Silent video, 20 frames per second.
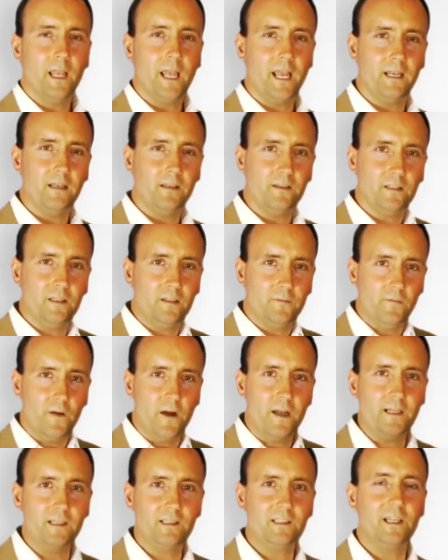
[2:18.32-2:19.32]
And the
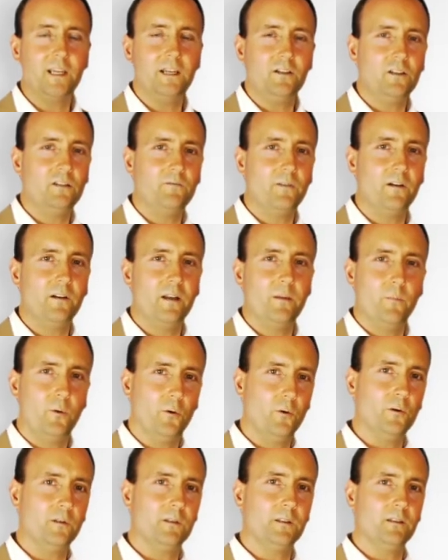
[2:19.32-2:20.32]
define stage is very
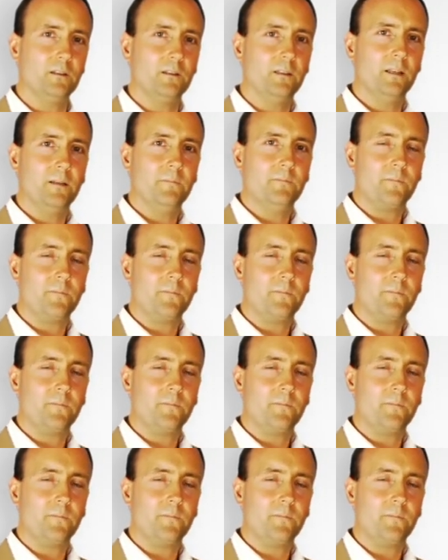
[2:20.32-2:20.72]
important,